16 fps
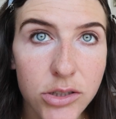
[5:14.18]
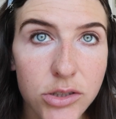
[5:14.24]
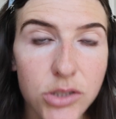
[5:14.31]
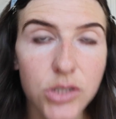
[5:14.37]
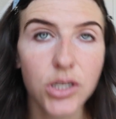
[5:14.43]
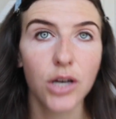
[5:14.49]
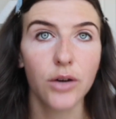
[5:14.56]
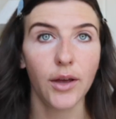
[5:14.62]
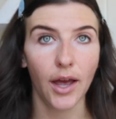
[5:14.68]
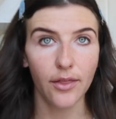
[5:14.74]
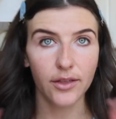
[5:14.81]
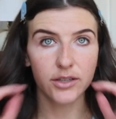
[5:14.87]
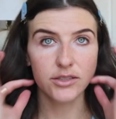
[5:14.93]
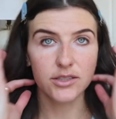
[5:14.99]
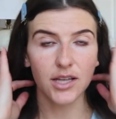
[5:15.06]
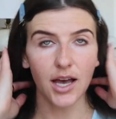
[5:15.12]
So yeah,
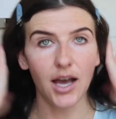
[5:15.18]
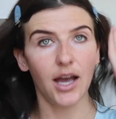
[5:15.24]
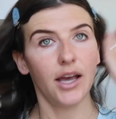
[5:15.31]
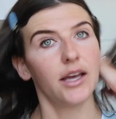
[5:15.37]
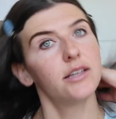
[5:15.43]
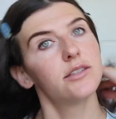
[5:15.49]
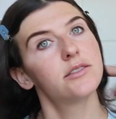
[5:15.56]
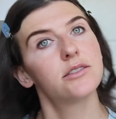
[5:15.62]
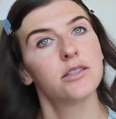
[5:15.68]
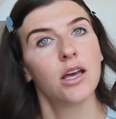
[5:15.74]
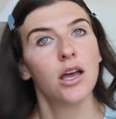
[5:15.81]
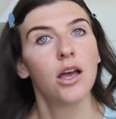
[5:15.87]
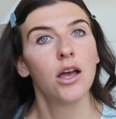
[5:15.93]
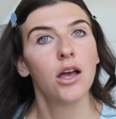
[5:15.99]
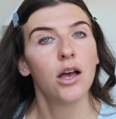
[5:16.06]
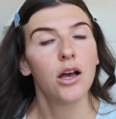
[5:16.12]
there's the eyes.
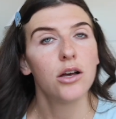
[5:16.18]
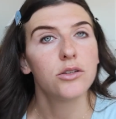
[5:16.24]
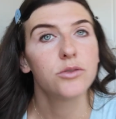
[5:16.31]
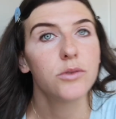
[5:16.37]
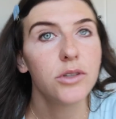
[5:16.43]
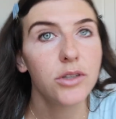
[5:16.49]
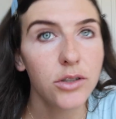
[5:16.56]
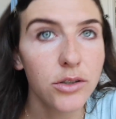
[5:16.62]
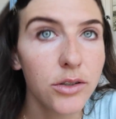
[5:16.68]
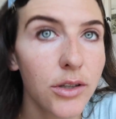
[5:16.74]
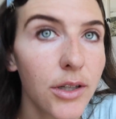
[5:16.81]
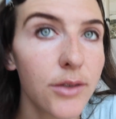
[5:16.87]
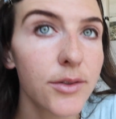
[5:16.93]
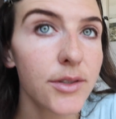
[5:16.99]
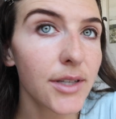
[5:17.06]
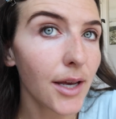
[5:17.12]
I'll do a little
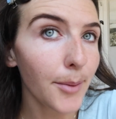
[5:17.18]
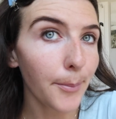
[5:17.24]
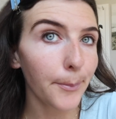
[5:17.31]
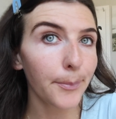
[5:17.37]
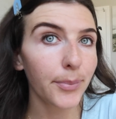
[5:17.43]
close-up.